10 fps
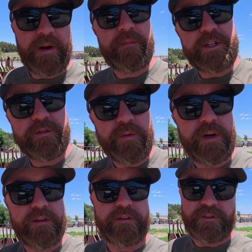much of a
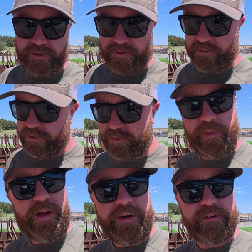welder, so we'll
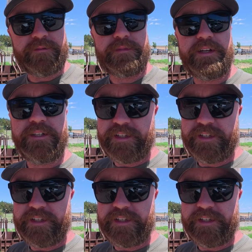splatter some things